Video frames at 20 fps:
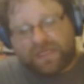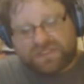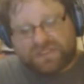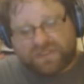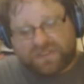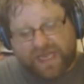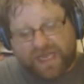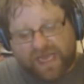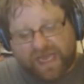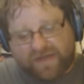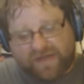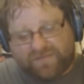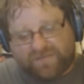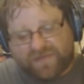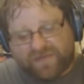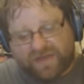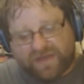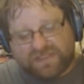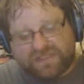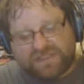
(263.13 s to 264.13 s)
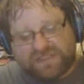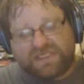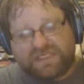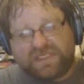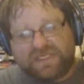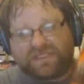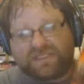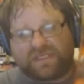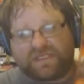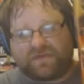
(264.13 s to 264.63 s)
have
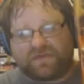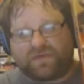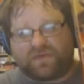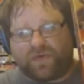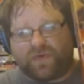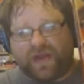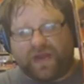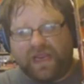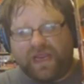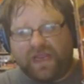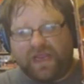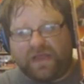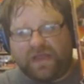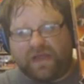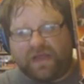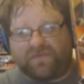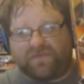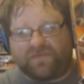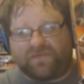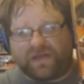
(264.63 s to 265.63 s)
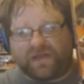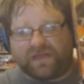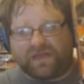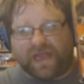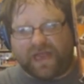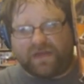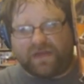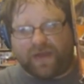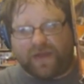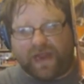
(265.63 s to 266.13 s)
Season 3 of
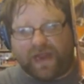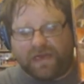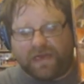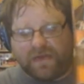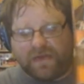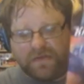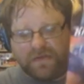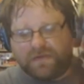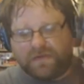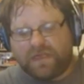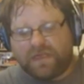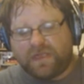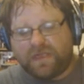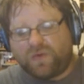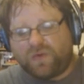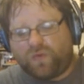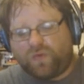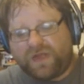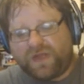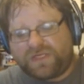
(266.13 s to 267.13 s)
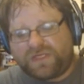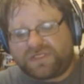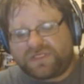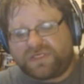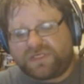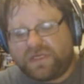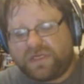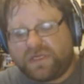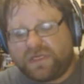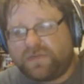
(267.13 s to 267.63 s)
Knight Rider, which
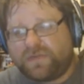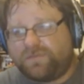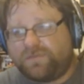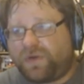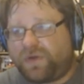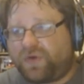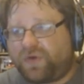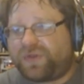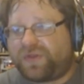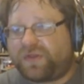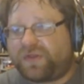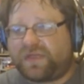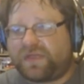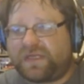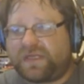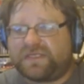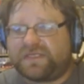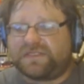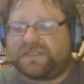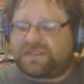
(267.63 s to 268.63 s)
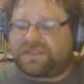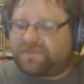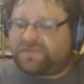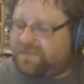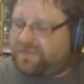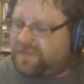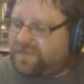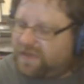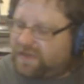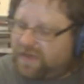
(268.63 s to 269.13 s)
both of these,
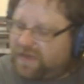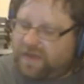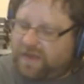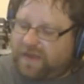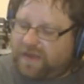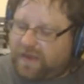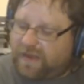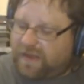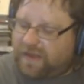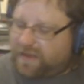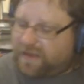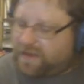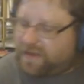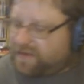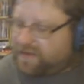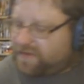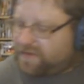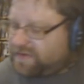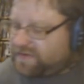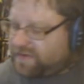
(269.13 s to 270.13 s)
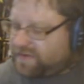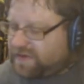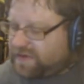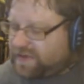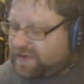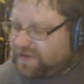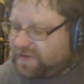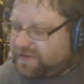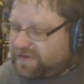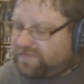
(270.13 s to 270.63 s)

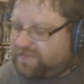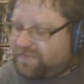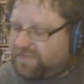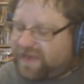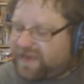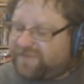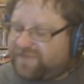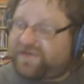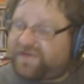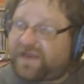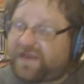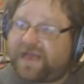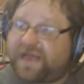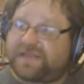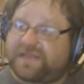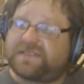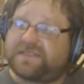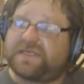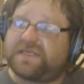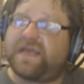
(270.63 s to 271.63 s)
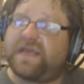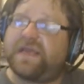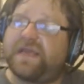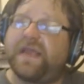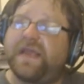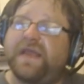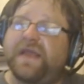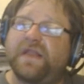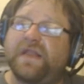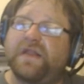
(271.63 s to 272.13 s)
my fiance
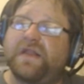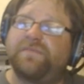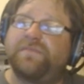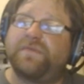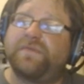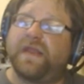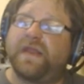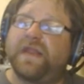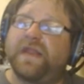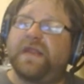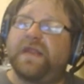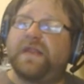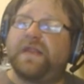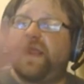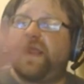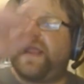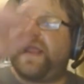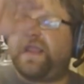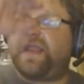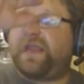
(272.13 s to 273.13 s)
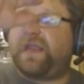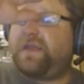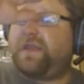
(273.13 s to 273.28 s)
ended up getting a